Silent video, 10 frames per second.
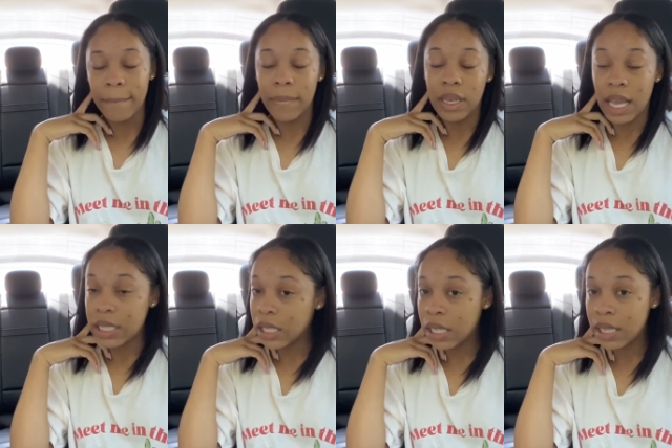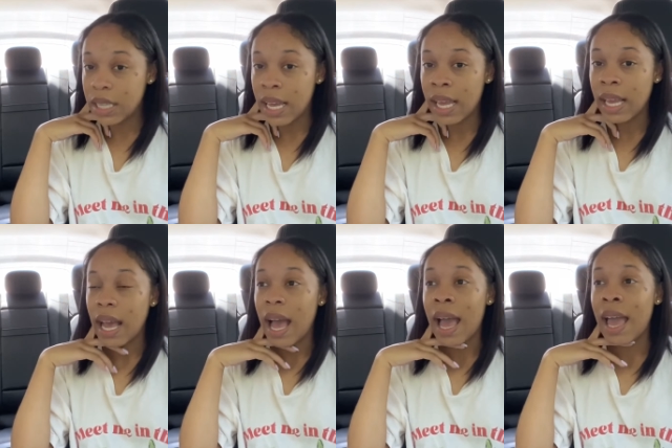that's a good thing
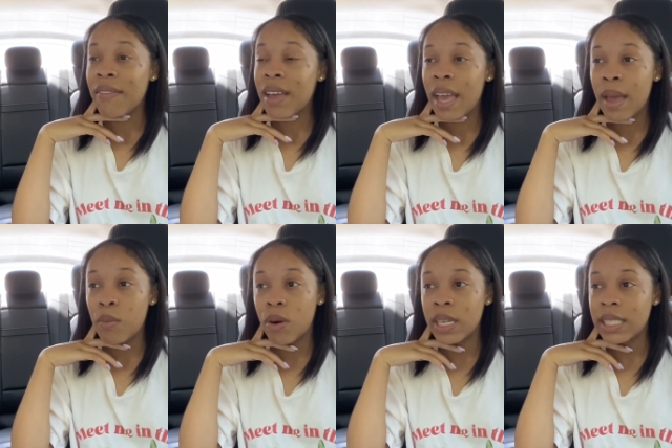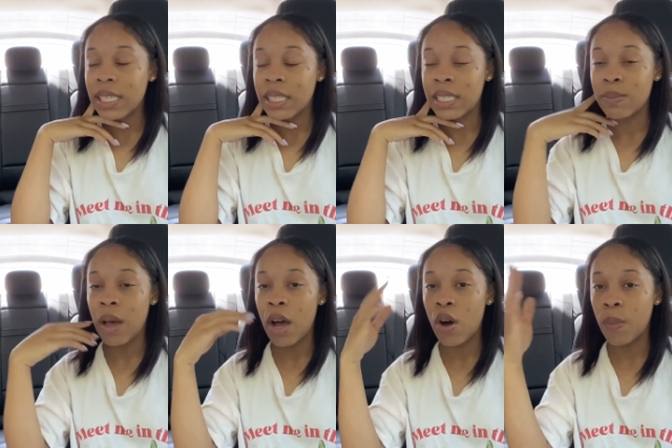i haven't had morning sickness
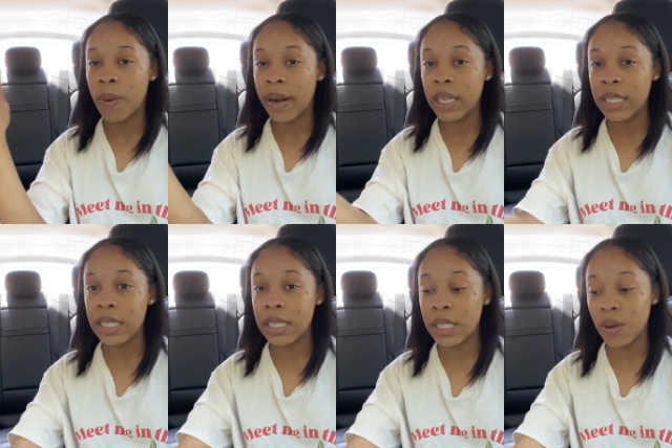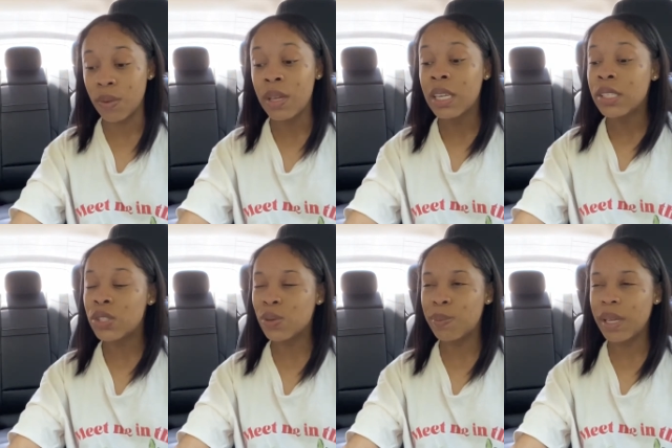my whole pregnancy so
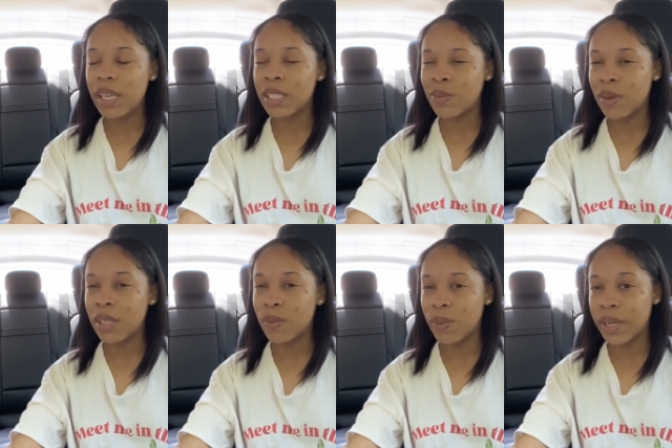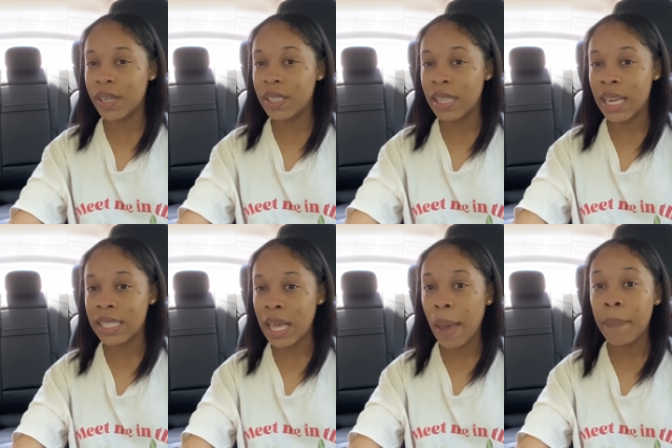to me it's really weird that
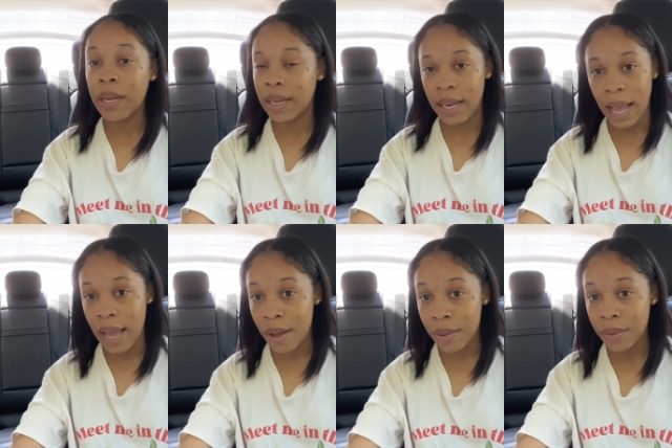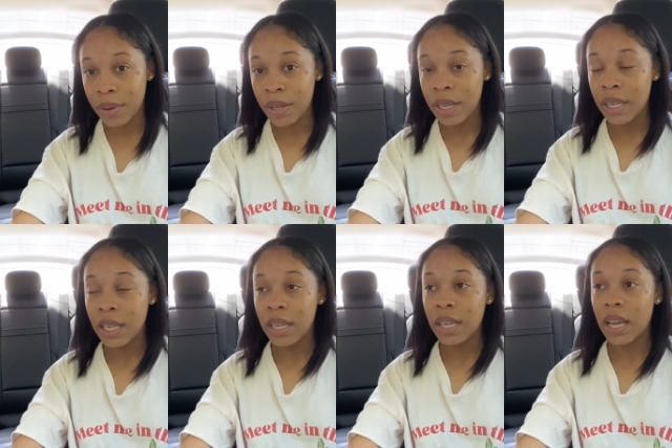it's happening now
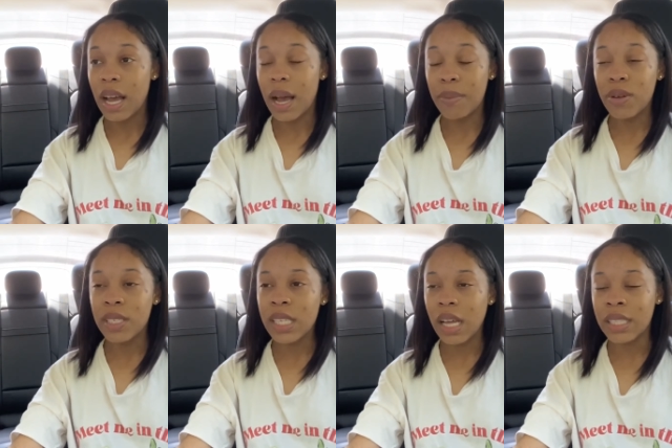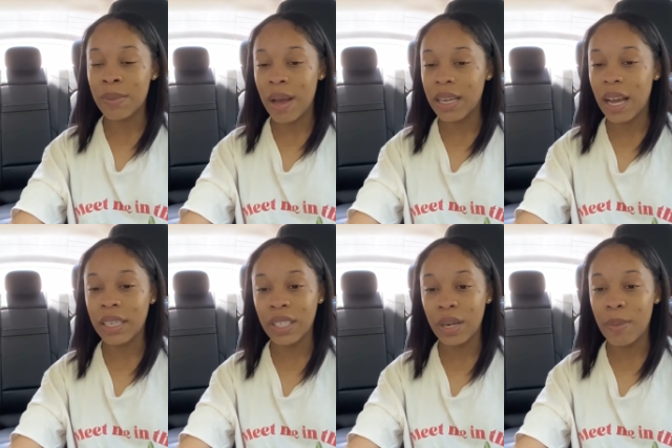i'm gonna talk to my
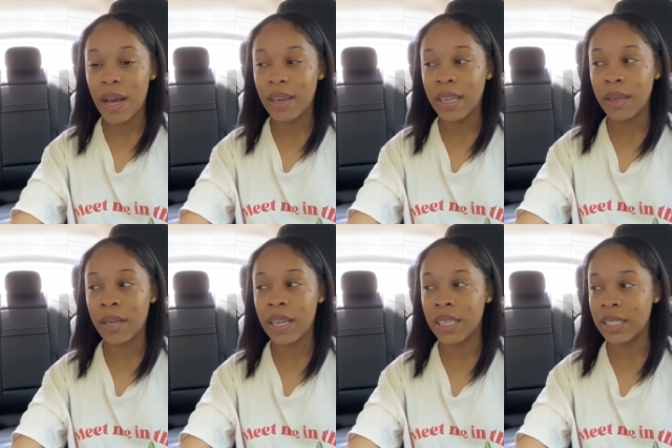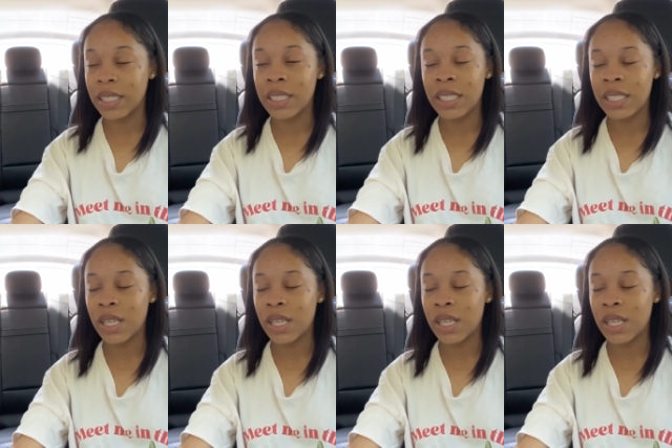doctor about it because it's just